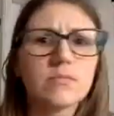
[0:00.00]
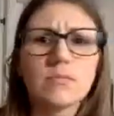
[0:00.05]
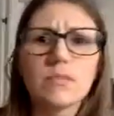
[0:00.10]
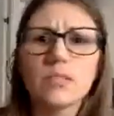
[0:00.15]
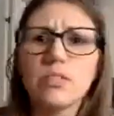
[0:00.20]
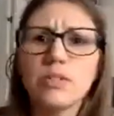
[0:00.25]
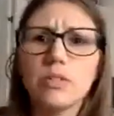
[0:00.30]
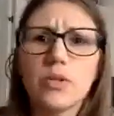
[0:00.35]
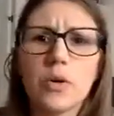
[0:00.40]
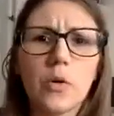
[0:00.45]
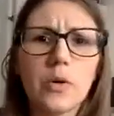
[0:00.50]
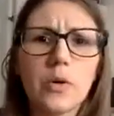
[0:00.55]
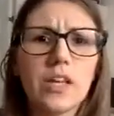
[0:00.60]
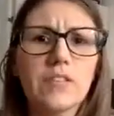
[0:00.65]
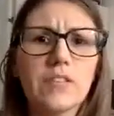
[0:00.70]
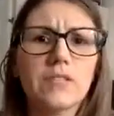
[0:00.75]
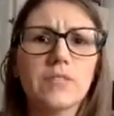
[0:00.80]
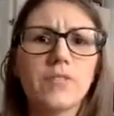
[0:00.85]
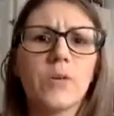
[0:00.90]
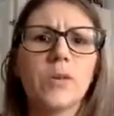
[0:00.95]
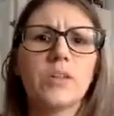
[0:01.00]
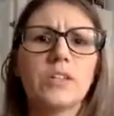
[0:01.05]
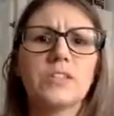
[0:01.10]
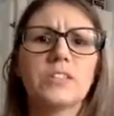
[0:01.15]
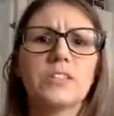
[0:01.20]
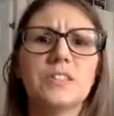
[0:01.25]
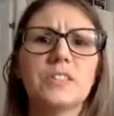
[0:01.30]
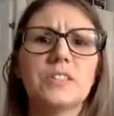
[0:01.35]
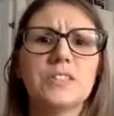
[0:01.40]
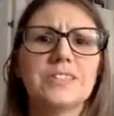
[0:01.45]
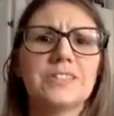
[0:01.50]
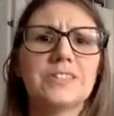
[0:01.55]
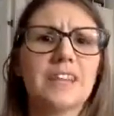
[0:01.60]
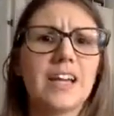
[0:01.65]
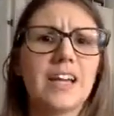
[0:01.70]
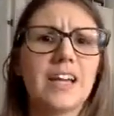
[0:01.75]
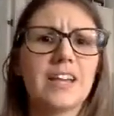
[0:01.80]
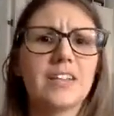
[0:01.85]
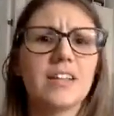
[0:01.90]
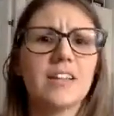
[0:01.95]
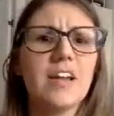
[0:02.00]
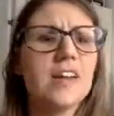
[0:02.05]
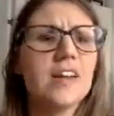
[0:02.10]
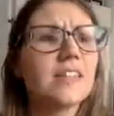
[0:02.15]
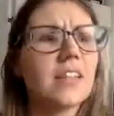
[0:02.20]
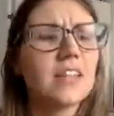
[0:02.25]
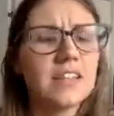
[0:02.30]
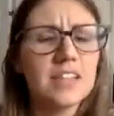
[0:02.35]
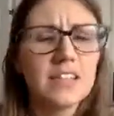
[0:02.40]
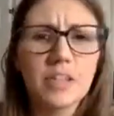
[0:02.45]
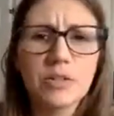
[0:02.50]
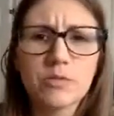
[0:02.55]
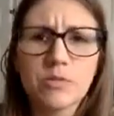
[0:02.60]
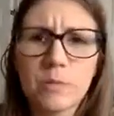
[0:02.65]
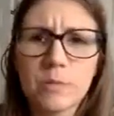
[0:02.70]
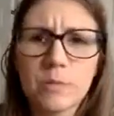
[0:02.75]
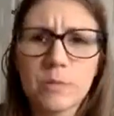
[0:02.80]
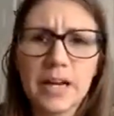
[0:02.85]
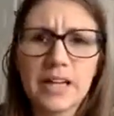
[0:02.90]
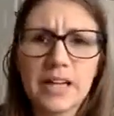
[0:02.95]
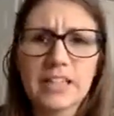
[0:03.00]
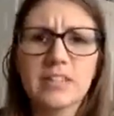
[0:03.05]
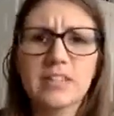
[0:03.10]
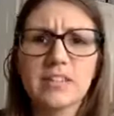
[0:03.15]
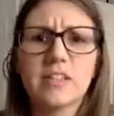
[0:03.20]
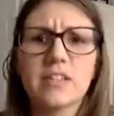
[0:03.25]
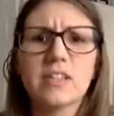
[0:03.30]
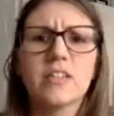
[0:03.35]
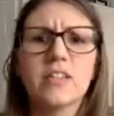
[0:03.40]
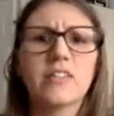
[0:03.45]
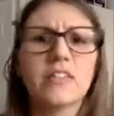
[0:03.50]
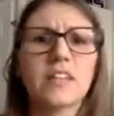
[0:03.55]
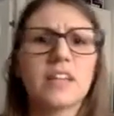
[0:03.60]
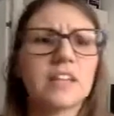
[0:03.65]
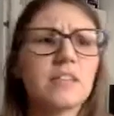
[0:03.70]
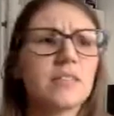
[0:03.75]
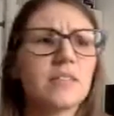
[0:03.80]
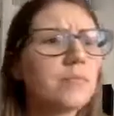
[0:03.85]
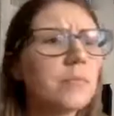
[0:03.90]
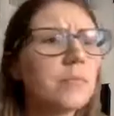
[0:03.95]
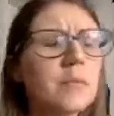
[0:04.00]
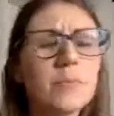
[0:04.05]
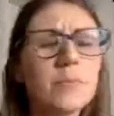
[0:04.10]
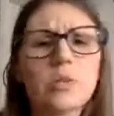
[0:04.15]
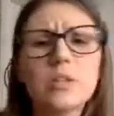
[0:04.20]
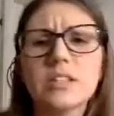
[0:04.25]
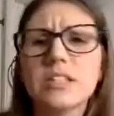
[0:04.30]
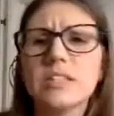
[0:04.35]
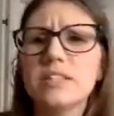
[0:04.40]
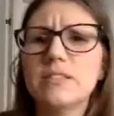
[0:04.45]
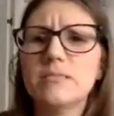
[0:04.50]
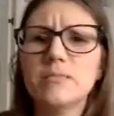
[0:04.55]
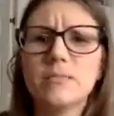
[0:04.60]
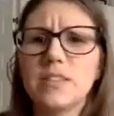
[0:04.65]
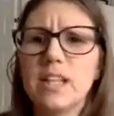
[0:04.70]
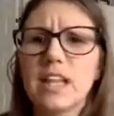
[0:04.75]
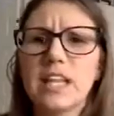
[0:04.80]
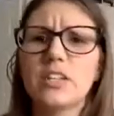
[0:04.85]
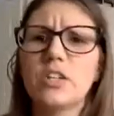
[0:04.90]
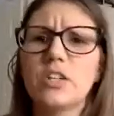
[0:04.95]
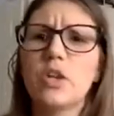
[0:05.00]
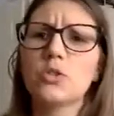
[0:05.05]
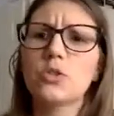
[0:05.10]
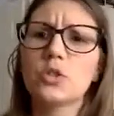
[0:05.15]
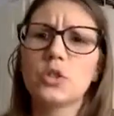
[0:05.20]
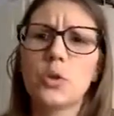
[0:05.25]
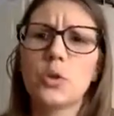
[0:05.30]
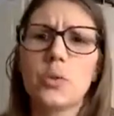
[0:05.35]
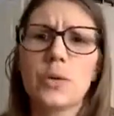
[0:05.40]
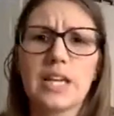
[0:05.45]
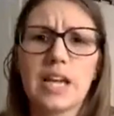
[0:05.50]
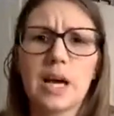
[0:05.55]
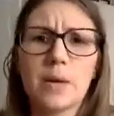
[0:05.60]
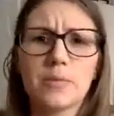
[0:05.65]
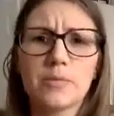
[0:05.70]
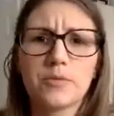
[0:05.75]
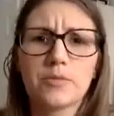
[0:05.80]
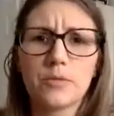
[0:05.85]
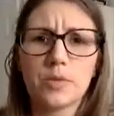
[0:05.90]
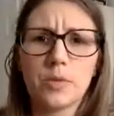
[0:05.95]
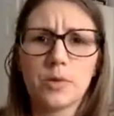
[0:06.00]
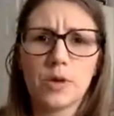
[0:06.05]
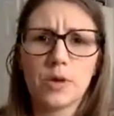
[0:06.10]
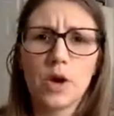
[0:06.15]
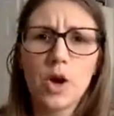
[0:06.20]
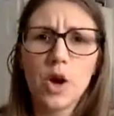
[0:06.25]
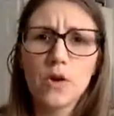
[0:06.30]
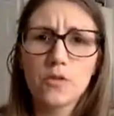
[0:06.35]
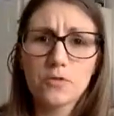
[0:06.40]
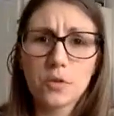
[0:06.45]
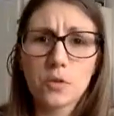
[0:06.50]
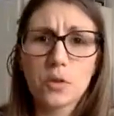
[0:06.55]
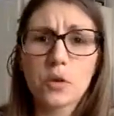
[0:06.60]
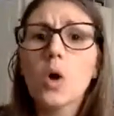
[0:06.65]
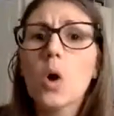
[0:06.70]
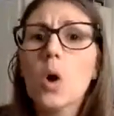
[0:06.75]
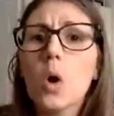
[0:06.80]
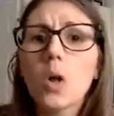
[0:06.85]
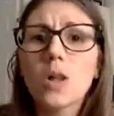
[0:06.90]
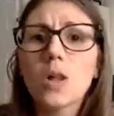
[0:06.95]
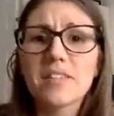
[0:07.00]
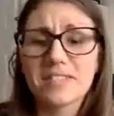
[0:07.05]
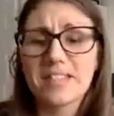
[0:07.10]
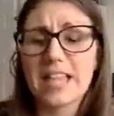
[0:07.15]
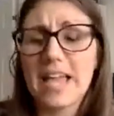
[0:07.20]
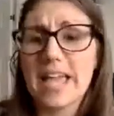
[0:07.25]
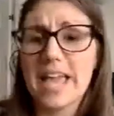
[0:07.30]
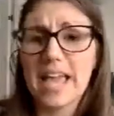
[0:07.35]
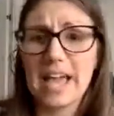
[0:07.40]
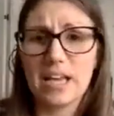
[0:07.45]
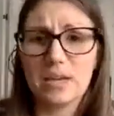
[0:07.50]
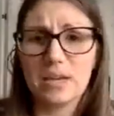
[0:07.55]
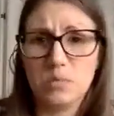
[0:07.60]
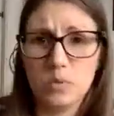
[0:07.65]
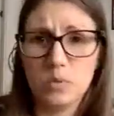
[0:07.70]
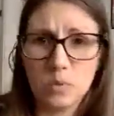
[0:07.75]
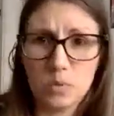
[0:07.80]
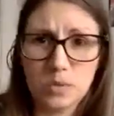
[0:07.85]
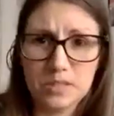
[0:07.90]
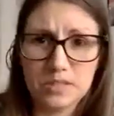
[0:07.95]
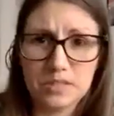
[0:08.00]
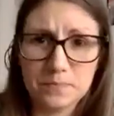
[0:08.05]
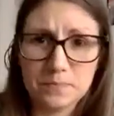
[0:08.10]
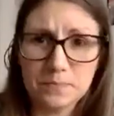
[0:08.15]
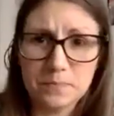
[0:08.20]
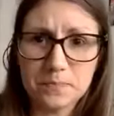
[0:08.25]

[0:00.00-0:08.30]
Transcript: invoices and sending reminders, and people not showing up for calls they had booked.